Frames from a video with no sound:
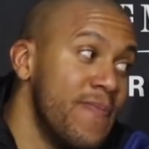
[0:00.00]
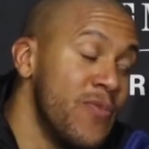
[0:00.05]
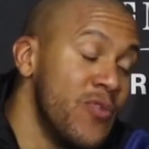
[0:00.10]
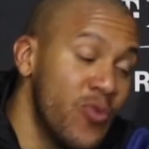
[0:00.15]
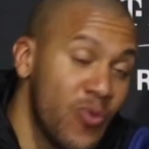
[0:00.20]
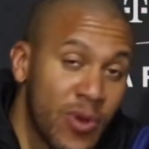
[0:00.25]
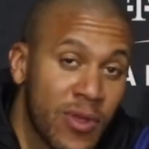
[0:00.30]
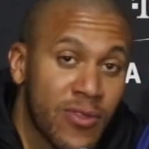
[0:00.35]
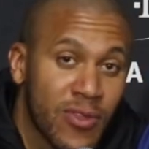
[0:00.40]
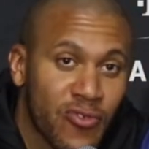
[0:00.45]

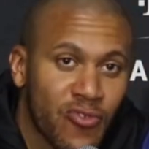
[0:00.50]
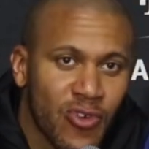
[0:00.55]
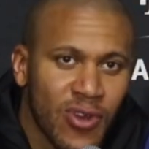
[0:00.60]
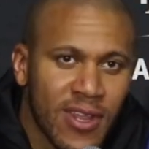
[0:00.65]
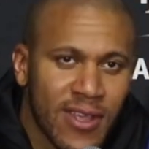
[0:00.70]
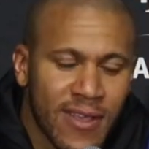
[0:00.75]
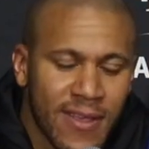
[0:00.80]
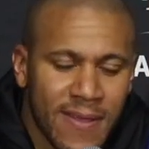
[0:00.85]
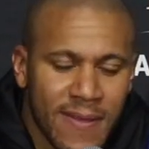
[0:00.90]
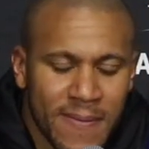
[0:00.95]
During the
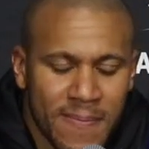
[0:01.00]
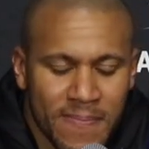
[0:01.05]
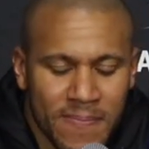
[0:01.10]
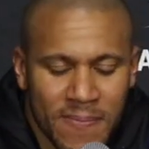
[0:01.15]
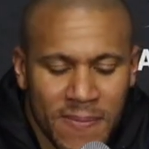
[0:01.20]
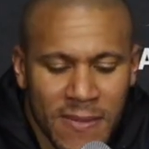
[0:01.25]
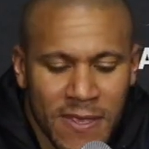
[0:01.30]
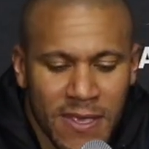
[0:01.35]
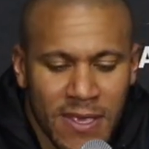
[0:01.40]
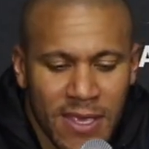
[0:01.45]
training.
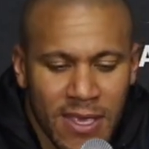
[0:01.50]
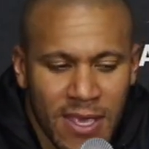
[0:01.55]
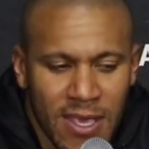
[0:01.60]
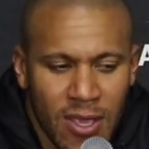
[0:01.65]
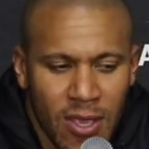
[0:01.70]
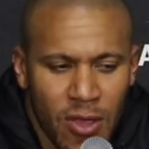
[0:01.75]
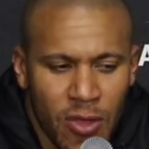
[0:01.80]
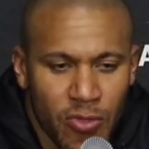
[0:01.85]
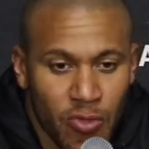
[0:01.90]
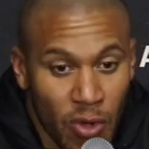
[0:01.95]

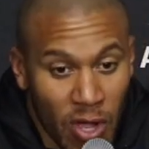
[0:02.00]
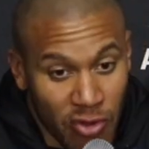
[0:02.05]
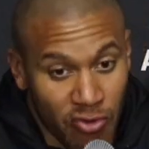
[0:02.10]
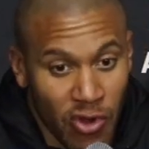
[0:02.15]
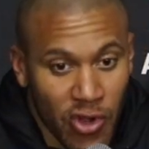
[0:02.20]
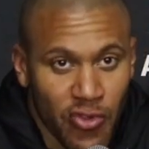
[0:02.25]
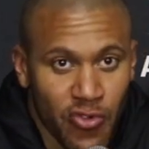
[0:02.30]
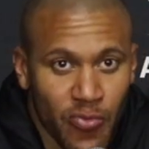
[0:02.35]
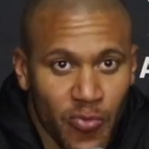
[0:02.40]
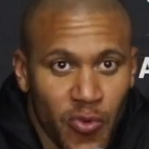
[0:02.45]
So I
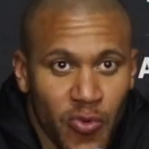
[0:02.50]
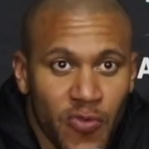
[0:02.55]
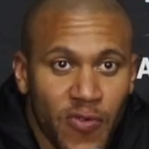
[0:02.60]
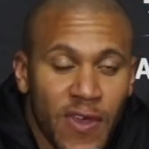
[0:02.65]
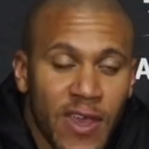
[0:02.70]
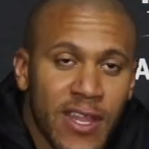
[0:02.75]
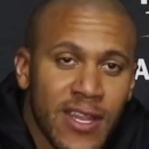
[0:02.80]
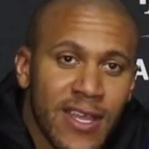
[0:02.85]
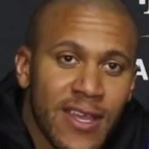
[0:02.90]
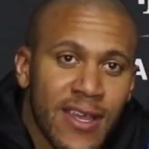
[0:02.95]
tried to
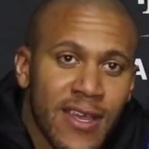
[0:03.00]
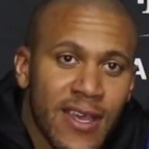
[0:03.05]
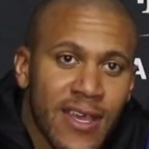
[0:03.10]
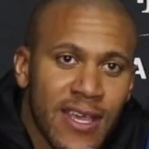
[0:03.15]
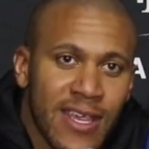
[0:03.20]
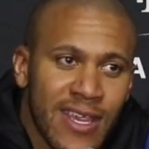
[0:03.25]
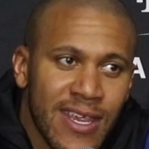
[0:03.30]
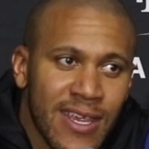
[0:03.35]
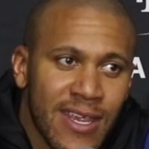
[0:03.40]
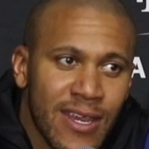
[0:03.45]
move and
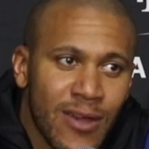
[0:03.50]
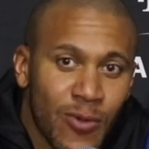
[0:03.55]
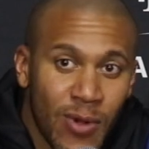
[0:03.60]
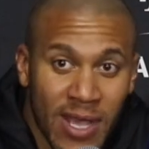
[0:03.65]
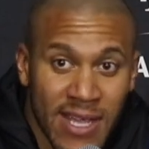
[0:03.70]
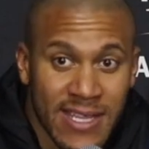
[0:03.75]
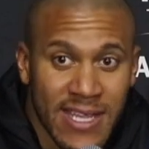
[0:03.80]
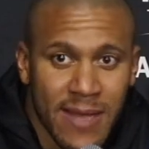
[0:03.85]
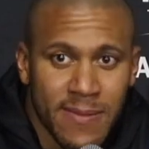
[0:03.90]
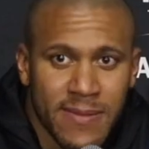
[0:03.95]
he
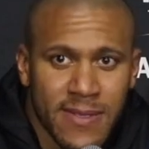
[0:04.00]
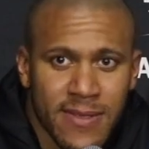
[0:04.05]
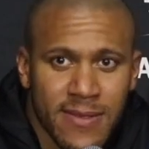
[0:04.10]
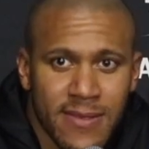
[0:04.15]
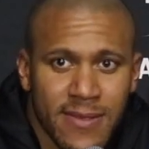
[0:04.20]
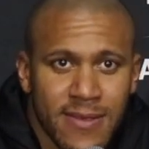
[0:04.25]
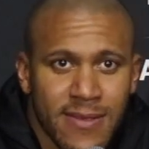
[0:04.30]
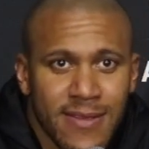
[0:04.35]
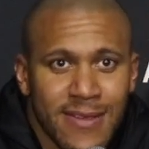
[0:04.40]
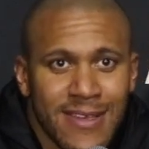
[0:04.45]
readapt
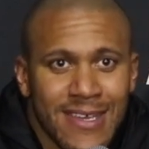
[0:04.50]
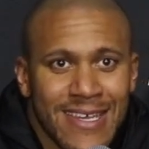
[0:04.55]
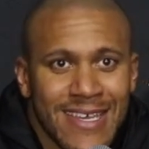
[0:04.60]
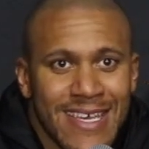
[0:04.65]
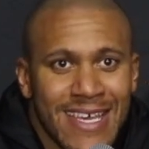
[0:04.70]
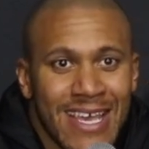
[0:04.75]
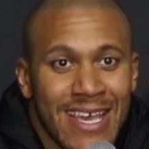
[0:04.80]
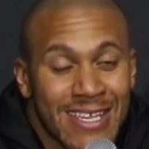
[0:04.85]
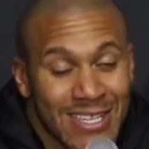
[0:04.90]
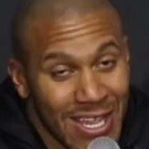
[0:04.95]

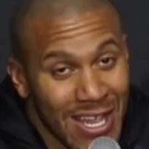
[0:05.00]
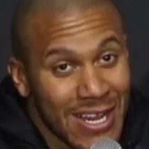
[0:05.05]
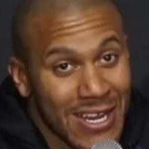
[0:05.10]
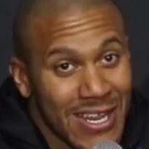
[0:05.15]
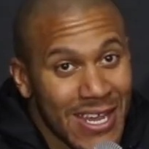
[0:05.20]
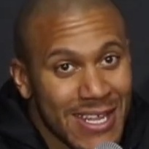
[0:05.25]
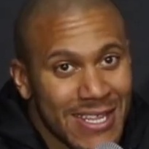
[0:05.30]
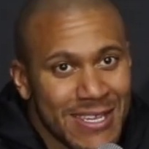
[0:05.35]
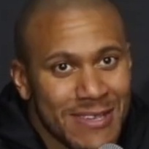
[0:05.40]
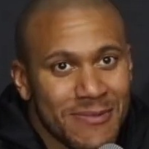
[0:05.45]

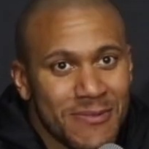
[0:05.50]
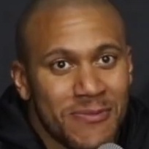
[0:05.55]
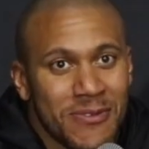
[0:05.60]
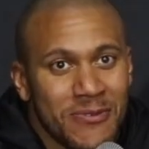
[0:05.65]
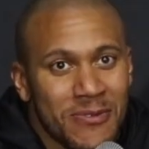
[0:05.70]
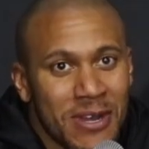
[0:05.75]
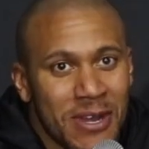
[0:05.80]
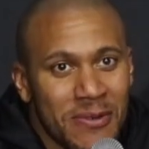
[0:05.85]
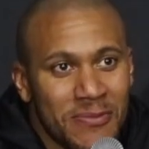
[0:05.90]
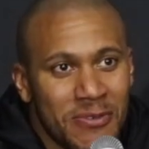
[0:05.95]
exactly at this
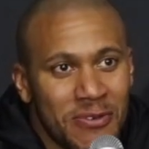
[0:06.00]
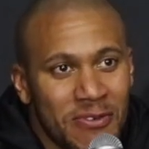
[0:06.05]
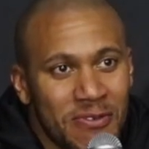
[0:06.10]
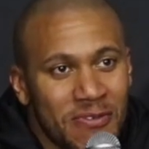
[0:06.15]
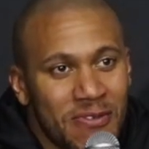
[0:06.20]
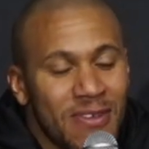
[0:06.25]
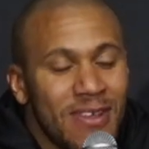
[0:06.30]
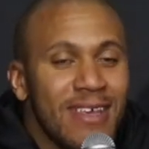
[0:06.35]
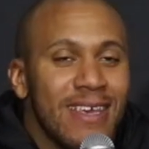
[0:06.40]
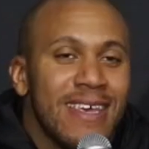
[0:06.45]
moment when I
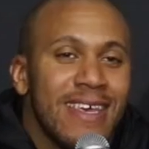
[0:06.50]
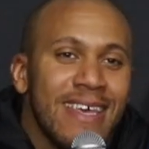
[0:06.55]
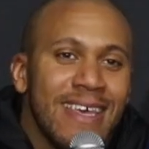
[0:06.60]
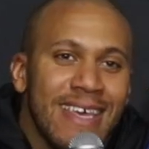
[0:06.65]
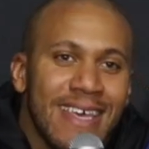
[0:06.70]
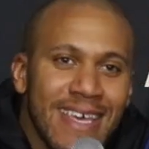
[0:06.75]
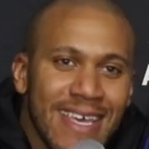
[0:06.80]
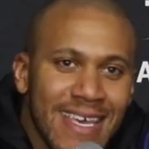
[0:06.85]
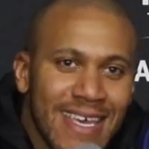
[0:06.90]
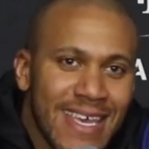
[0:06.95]
move.
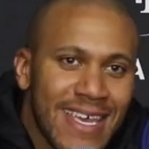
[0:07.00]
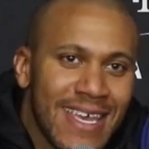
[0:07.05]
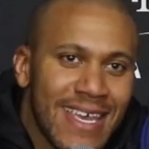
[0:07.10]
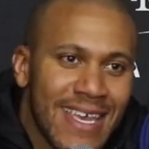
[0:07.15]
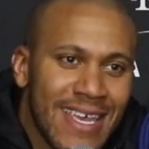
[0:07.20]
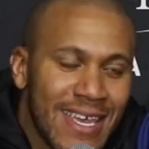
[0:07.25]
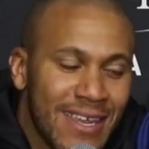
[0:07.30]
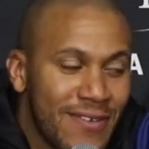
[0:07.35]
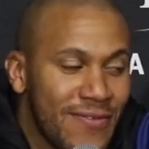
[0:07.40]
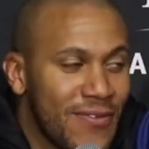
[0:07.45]

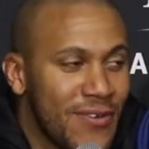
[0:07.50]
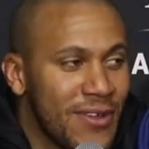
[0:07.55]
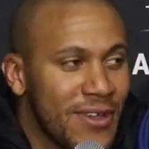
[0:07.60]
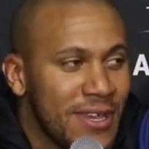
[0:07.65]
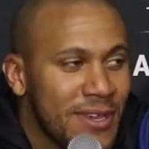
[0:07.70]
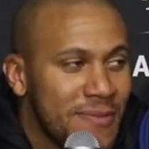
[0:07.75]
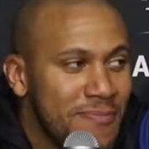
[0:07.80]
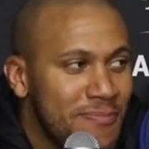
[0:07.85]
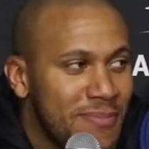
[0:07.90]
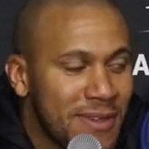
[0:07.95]
And for
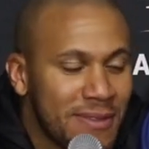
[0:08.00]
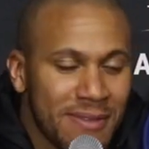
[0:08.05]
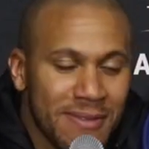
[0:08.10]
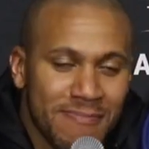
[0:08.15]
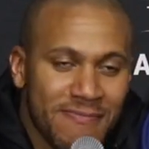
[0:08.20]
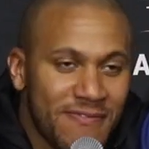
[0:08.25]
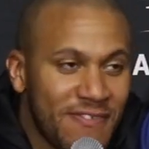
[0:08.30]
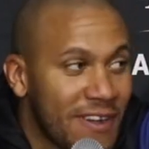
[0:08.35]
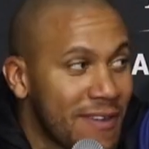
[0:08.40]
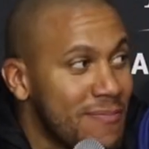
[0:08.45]
a big
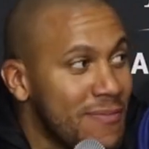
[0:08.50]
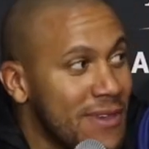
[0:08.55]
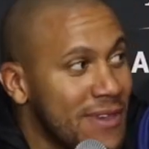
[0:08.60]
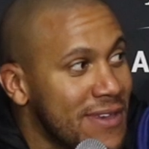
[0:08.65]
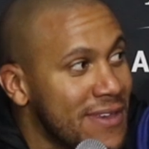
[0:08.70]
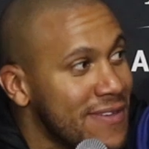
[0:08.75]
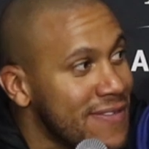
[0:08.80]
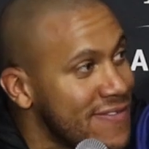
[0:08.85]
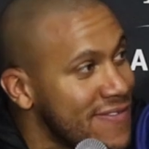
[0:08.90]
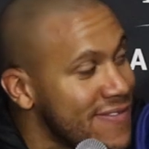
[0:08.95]
fuck me
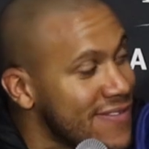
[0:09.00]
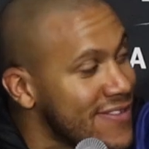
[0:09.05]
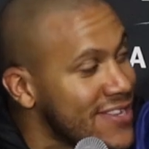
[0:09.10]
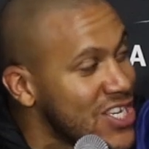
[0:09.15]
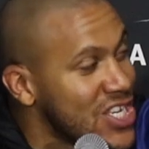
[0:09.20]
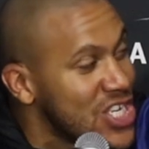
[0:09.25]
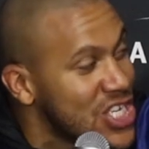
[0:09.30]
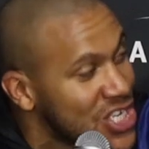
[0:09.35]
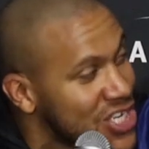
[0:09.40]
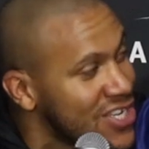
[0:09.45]
up.
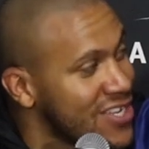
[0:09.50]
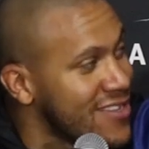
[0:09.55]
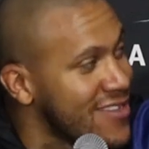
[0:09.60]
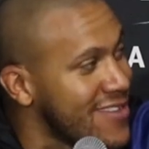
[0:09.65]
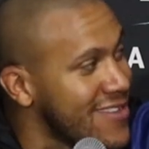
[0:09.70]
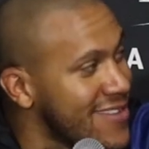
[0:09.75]
Shit.